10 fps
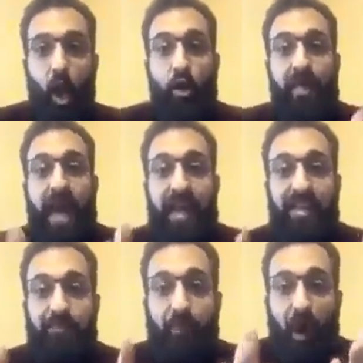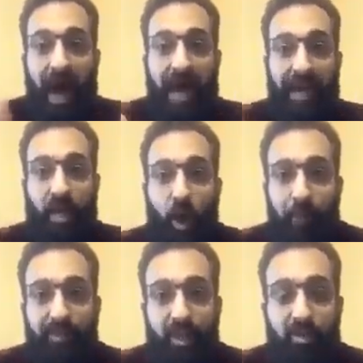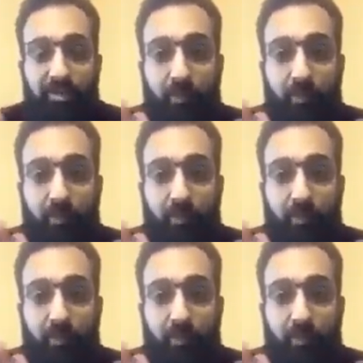Who the hell is Buhari? Nobody knows